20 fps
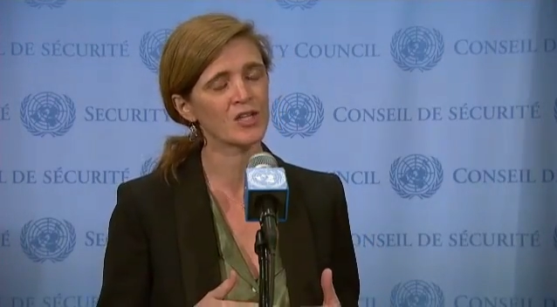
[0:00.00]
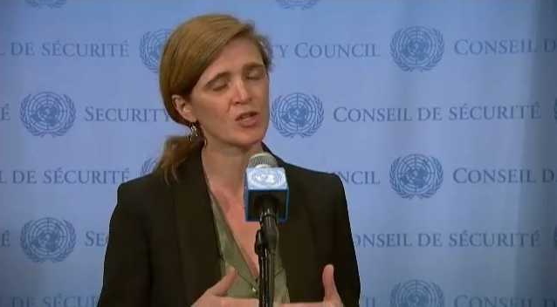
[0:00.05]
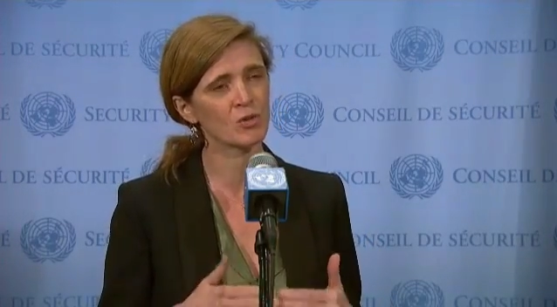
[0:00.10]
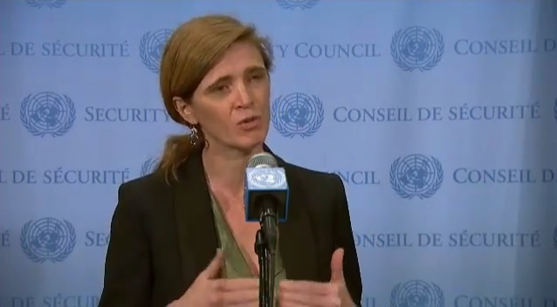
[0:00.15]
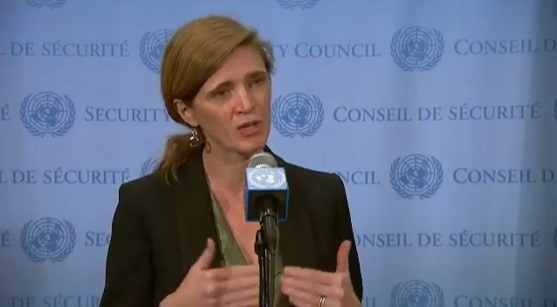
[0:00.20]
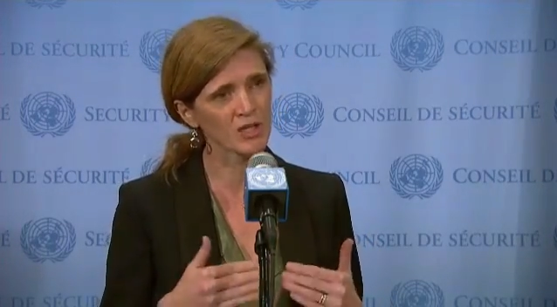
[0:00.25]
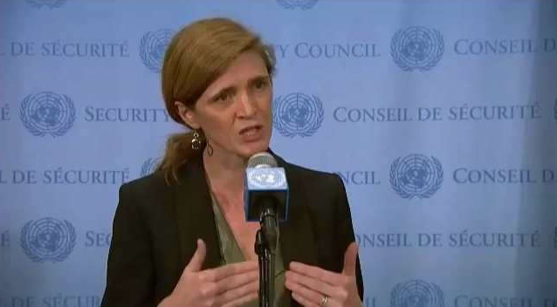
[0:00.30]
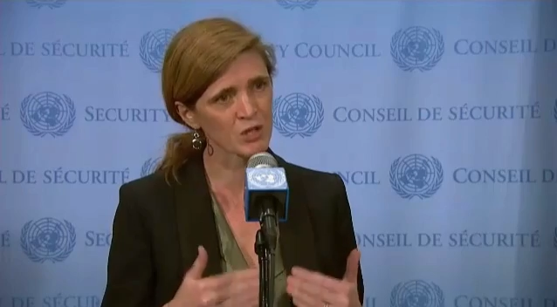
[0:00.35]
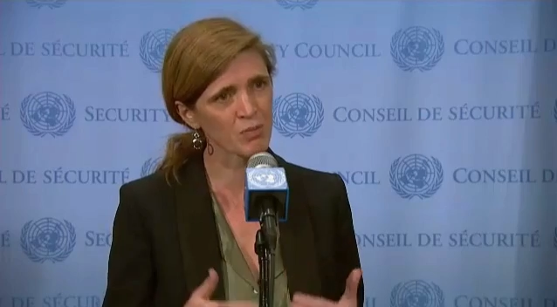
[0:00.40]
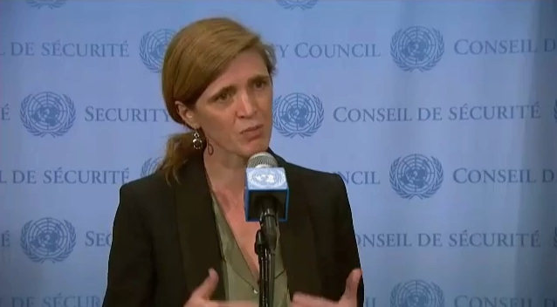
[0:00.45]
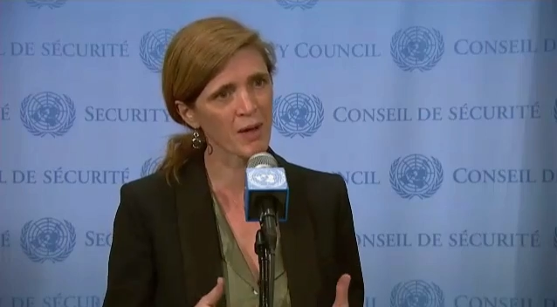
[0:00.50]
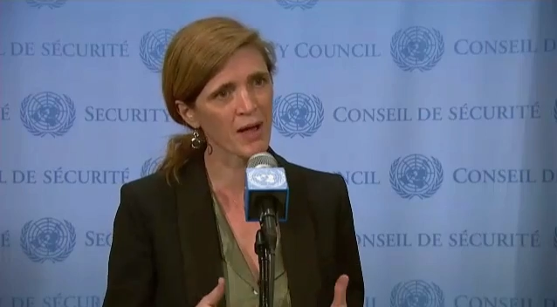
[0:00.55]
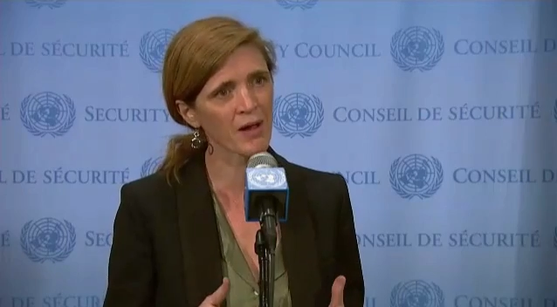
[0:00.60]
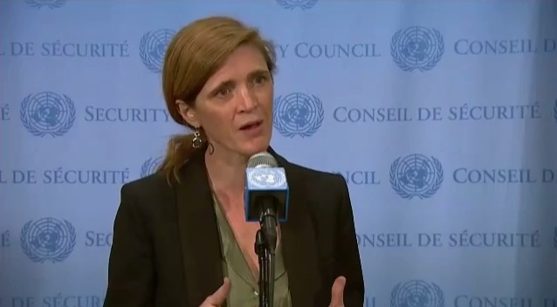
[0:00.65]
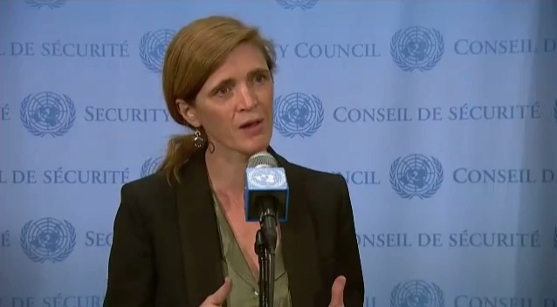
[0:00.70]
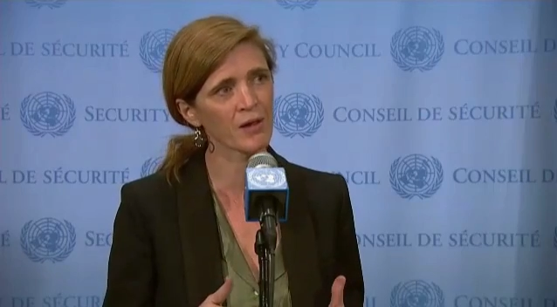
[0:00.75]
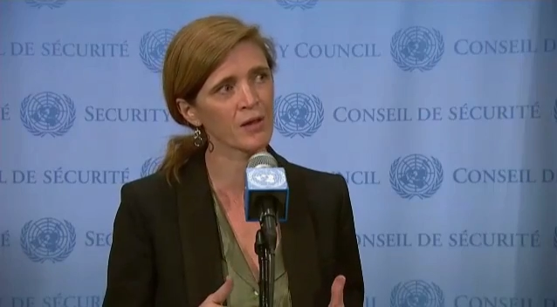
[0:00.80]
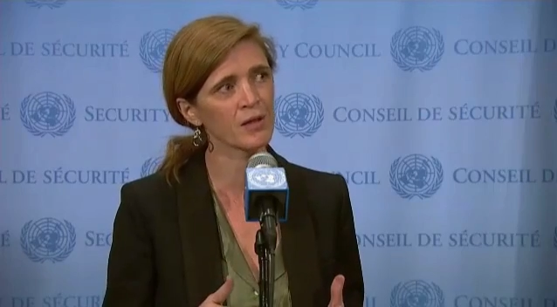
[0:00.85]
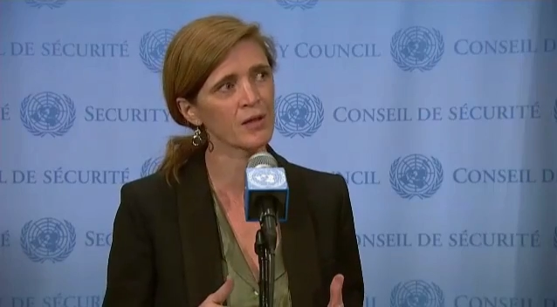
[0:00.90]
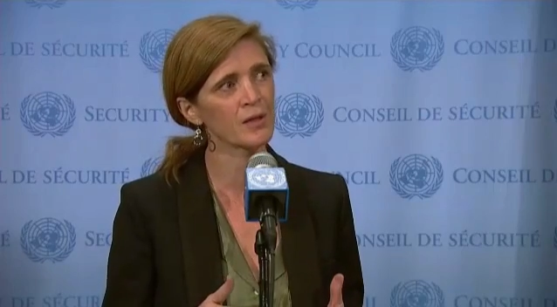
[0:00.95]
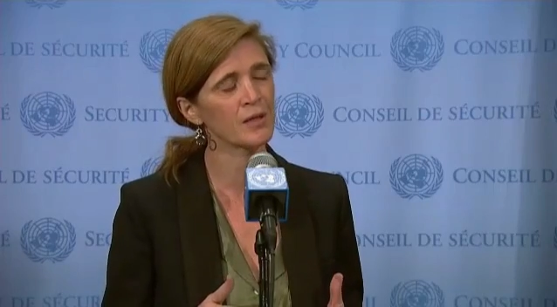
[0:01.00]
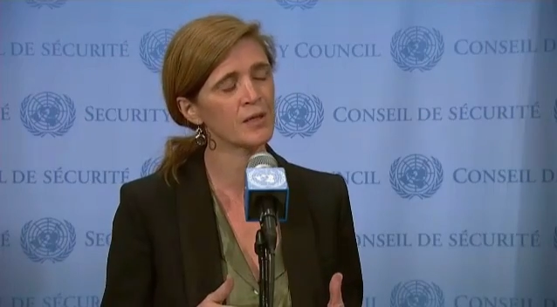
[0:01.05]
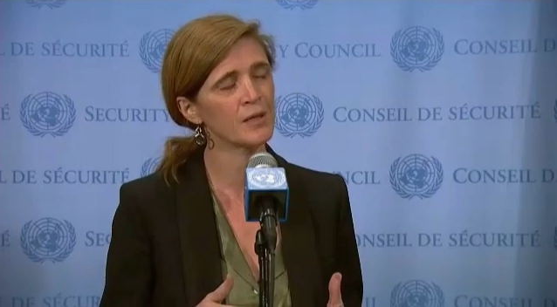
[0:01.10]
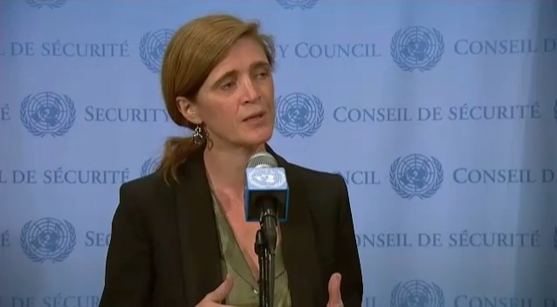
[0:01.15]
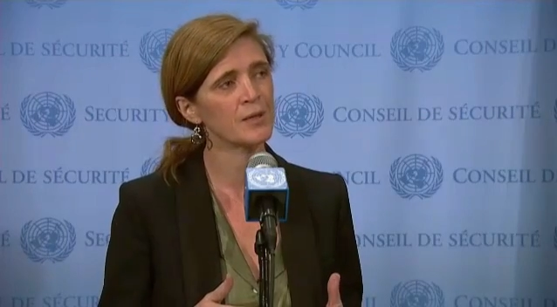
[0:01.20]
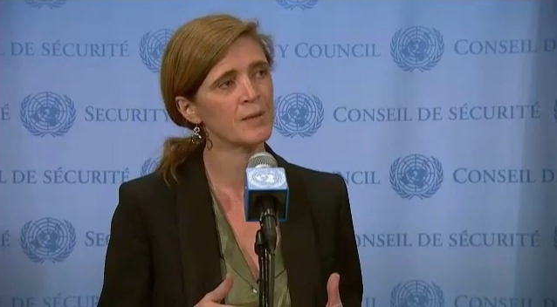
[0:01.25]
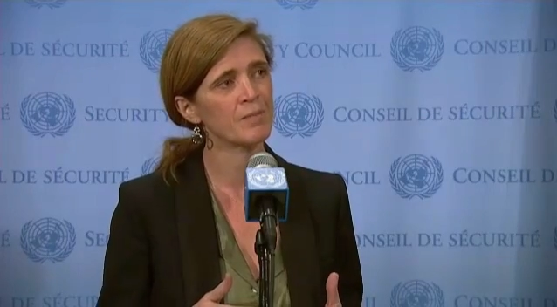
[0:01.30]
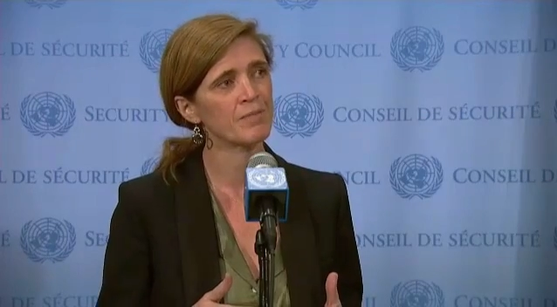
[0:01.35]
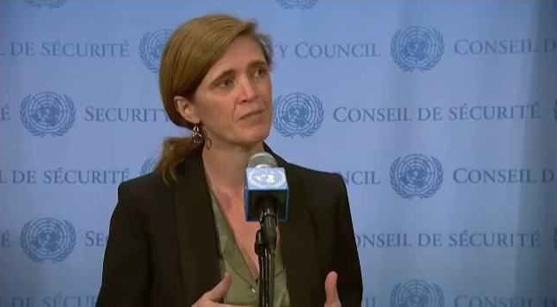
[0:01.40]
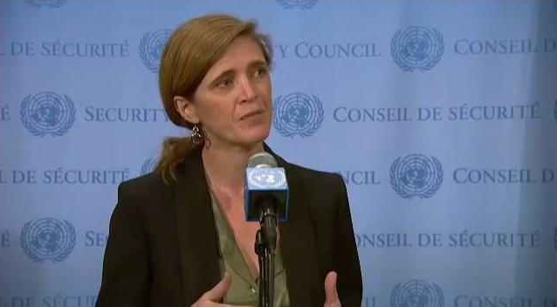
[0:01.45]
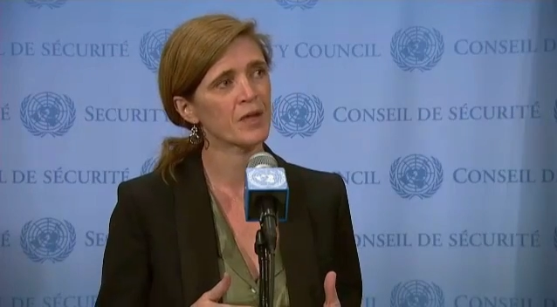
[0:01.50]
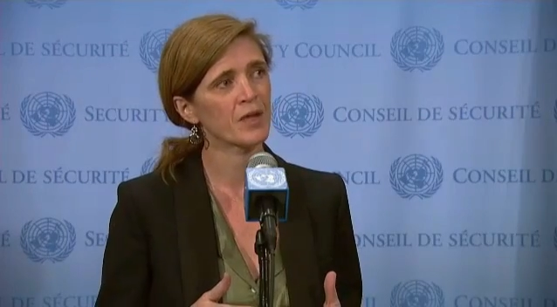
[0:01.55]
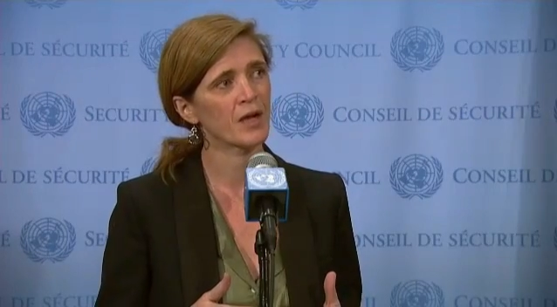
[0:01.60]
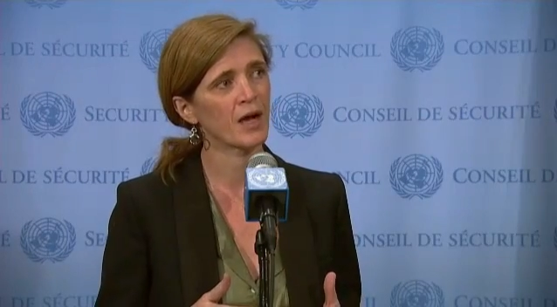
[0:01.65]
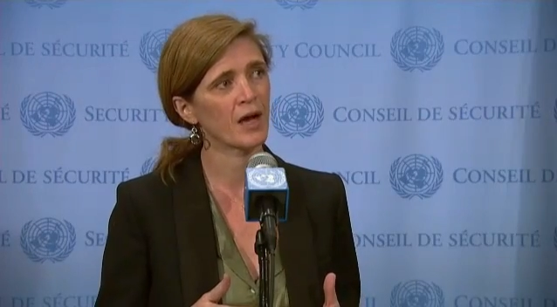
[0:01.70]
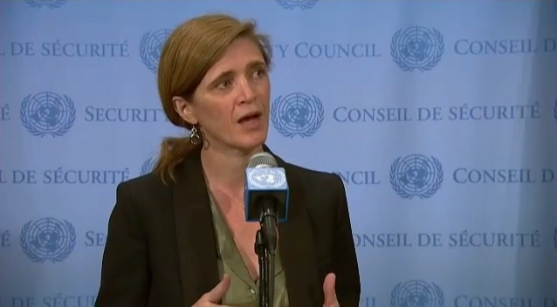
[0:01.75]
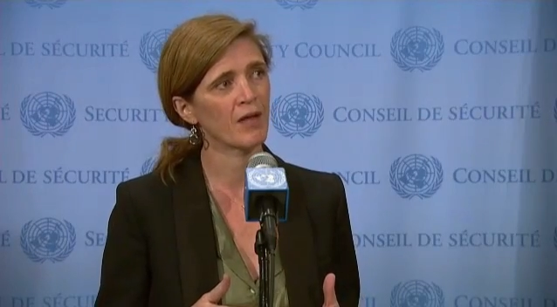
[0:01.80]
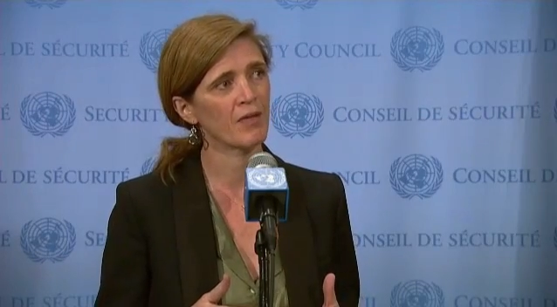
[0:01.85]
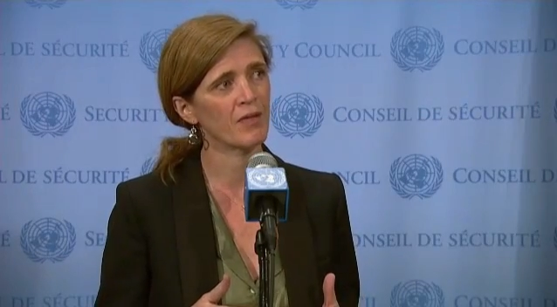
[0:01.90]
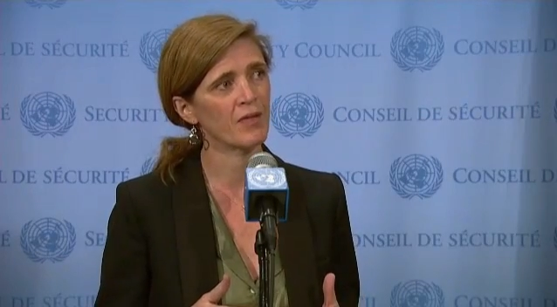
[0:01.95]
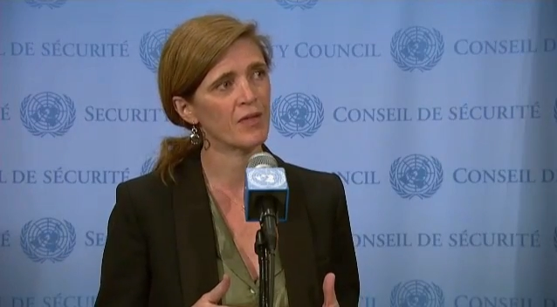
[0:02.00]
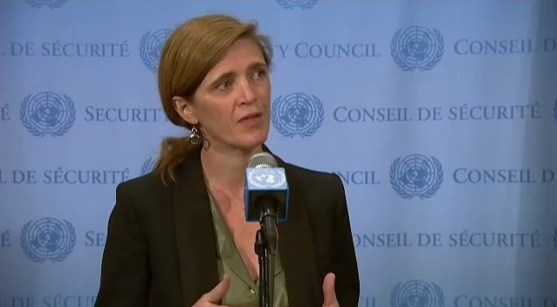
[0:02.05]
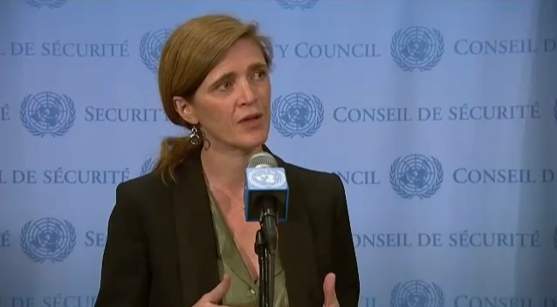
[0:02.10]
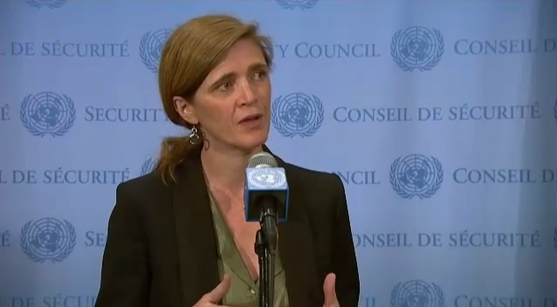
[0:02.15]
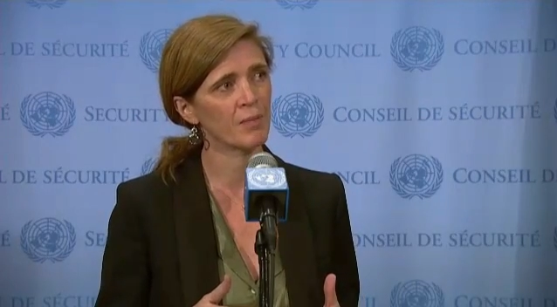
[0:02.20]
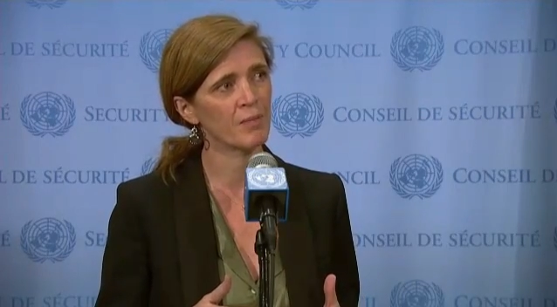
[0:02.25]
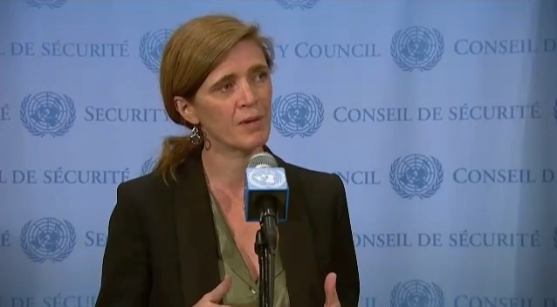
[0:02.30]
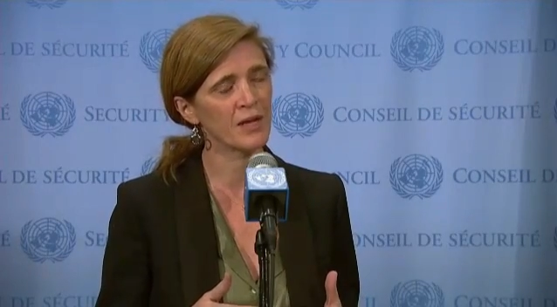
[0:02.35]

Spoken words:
to expel the